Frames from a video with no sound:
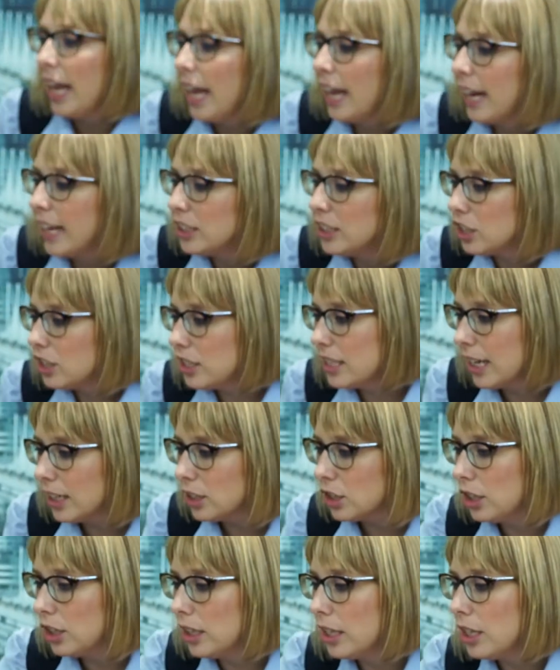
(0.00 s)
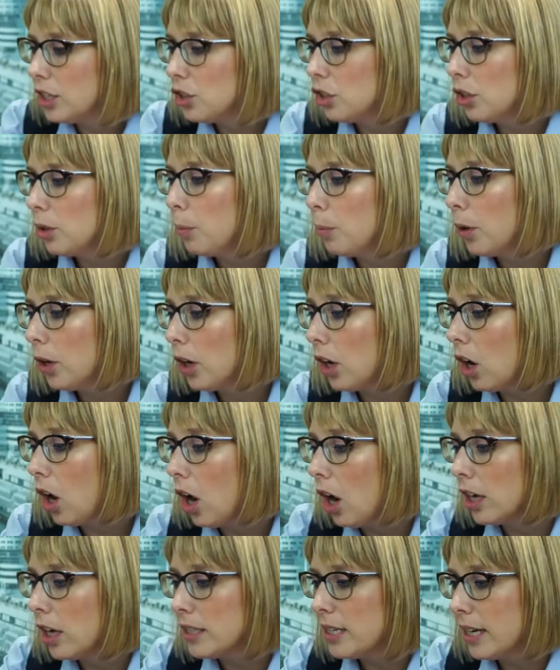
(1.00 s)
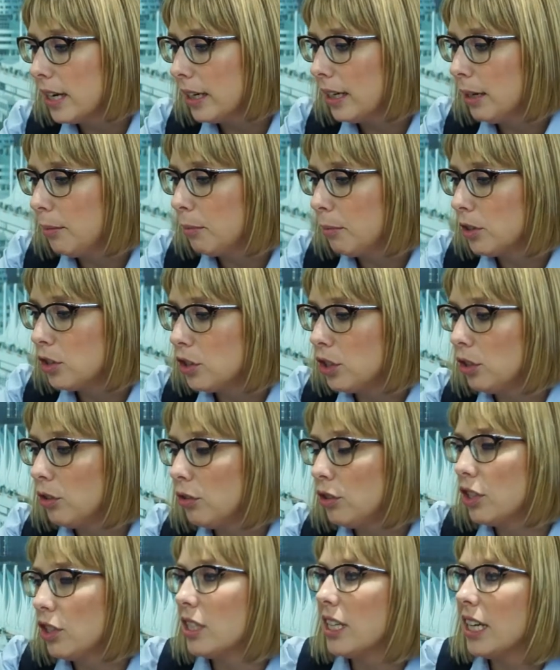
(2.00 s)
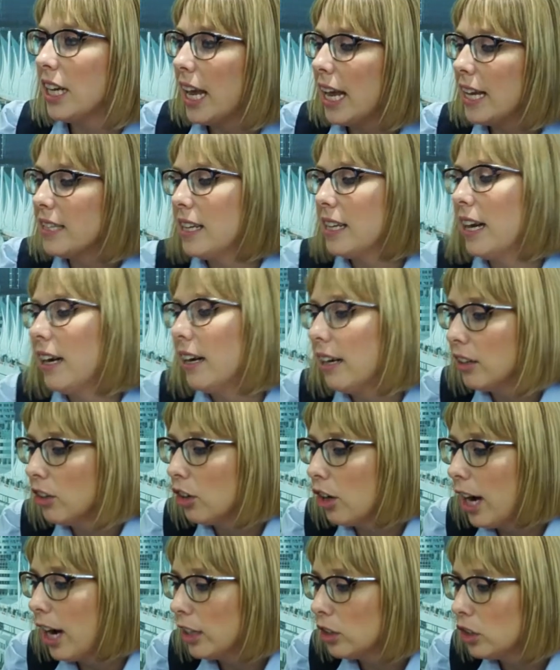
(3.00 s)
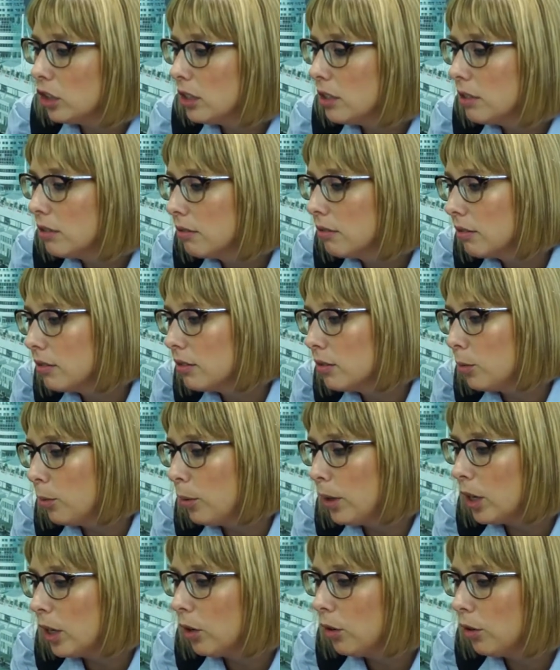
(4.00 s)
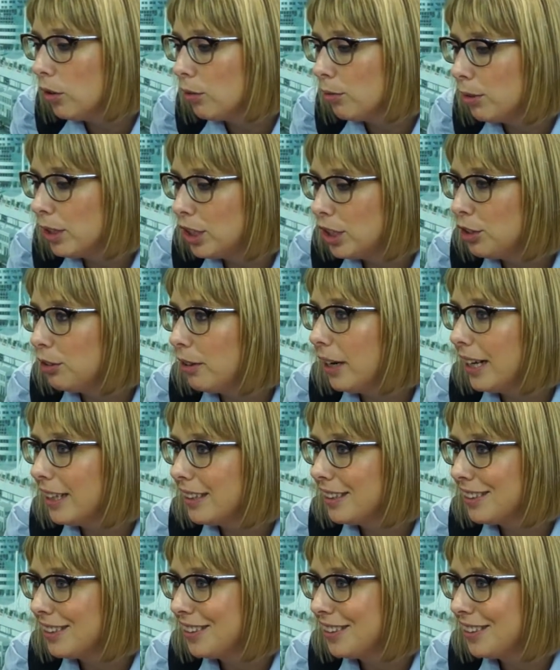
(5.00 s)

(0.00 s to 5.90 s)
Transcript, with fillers: And I just actually need you to put a contact number too, just in case Aaron crashes. We know who to reach you at.